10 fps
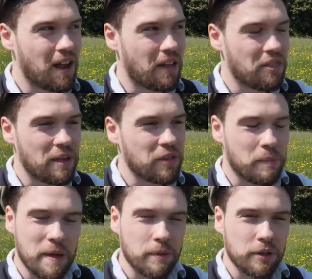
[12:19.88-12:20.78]
And then the
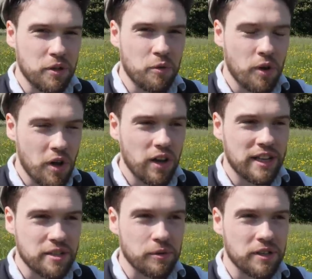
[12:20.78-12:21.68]
people who were
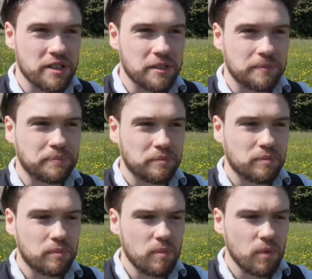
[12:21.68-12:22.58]
literate,
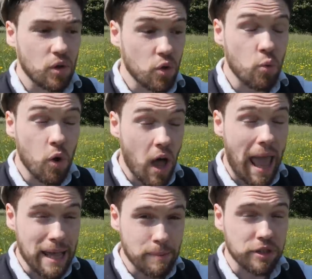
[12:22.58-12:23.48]
who were
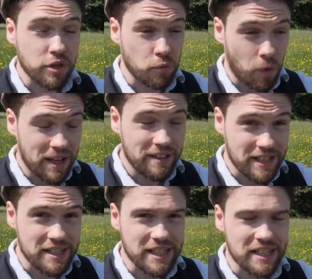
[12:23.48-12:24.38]
able to write
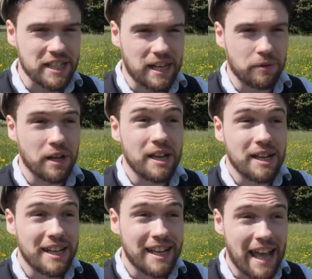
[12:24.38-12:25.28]
these things down,
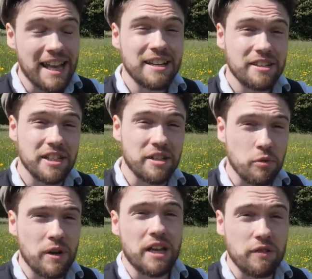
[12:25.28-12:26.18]
gained a
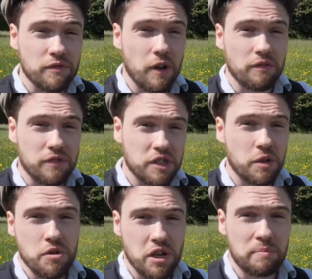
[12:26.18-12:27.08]
degree of
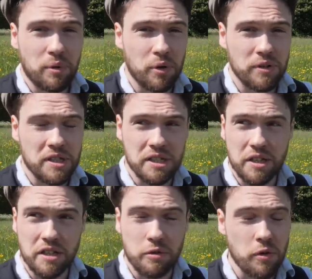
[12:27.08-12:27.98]
social importance and
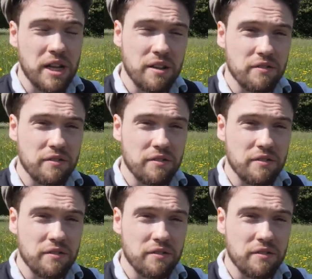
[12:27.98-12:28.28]
a degree